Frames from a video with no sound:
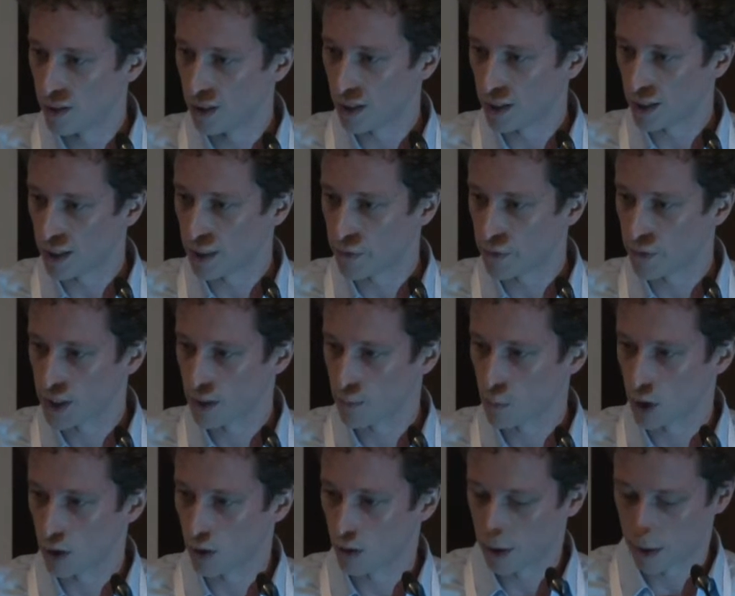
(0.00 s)
a live
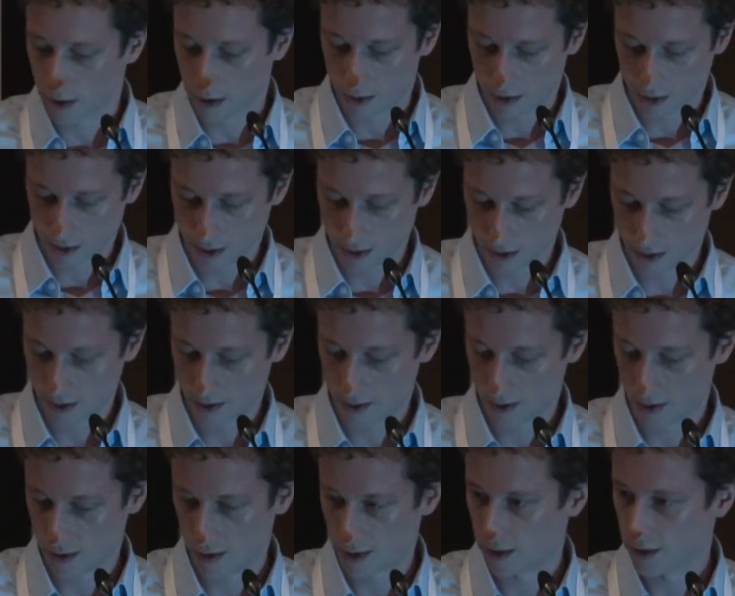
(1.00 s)
demo here.
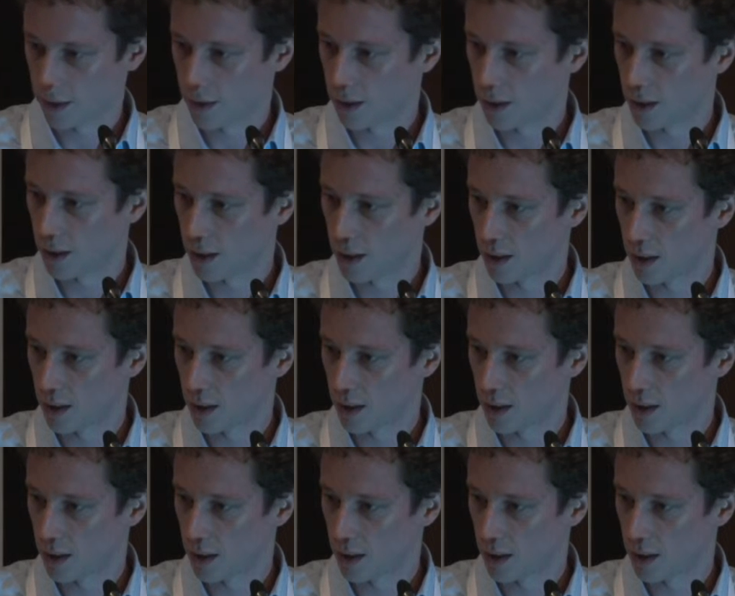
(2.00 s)
Let's see.